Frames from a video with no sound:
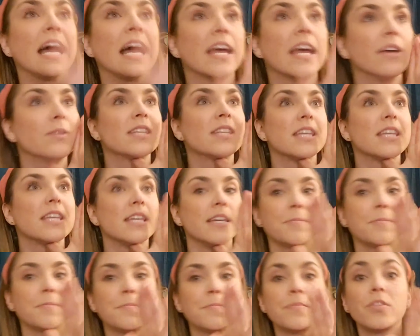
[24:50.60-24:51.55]
It was
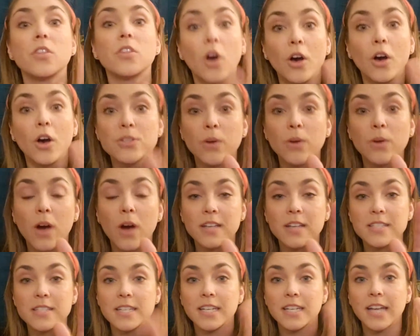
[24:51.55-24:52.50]
he. Also, Austin,